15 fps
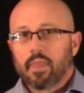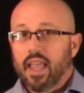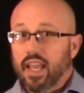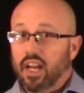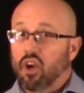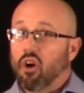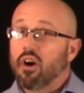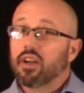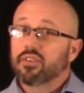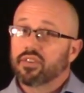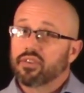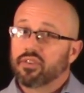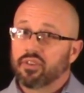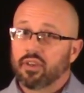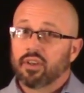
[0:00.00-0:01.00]
And it
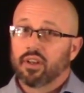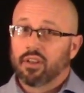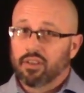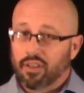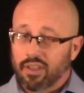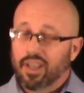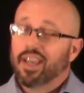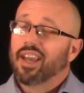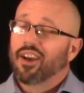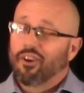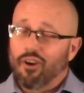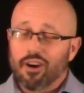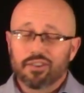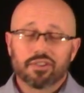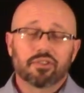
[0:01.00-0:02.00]
causes
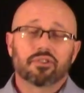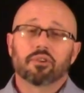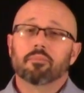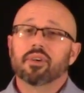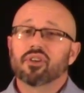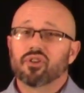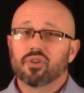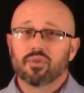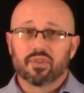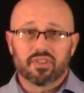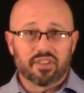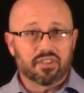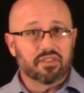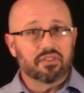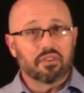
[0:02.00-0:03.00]
some issues.
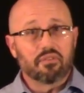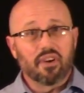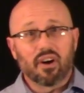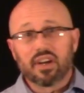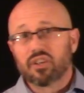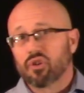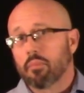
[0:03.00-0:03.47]
This is a very